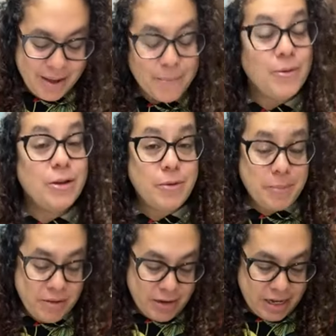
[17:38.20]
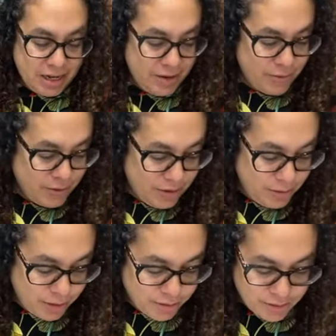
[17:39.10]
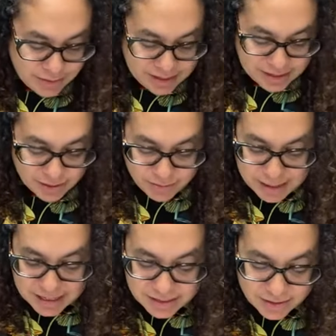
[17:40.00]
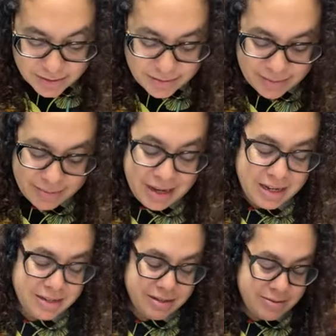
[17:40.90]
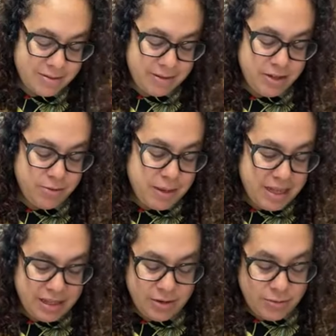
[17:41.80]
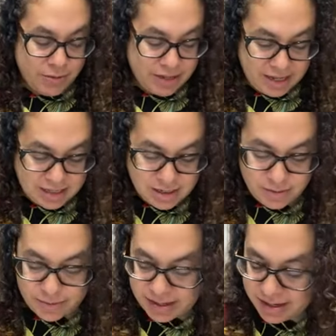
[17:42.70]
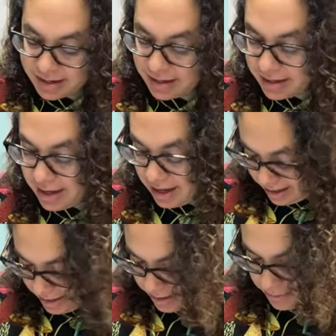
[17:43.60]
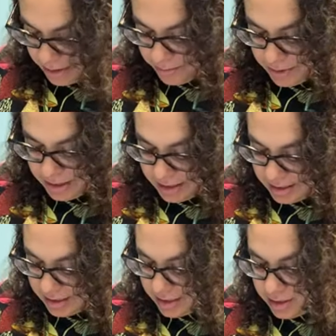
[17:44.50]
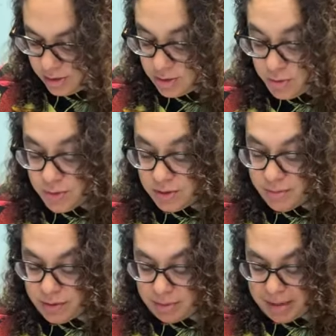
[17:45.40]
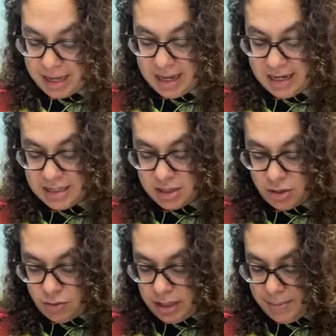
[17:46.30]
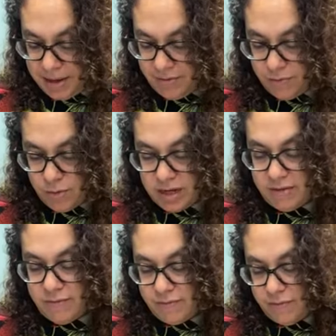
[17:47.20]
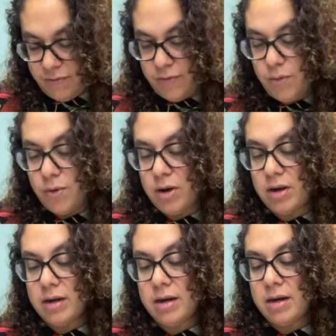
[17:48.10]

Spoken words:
we will be reading it. We'll go through it slow by slow, right? Little by little, we'll get to it. I guess I better bring this to school with me. And it's 30 by 44.